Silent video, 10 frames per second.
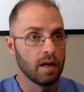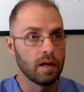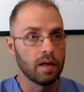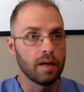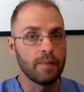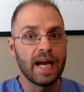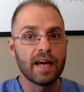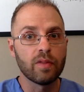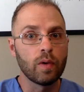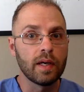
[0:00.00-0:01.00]
uh,
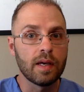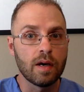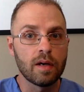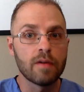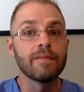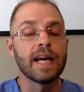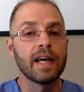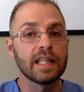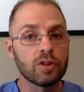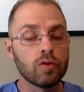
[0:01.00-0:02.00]
pathway of
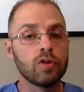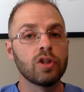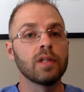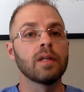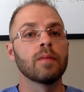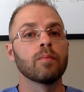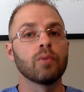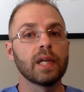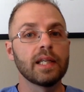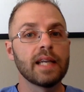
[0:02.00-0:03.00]
estrogen
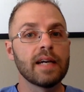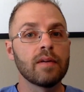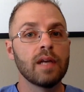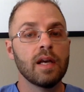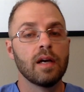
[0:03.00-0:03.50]
breakdown,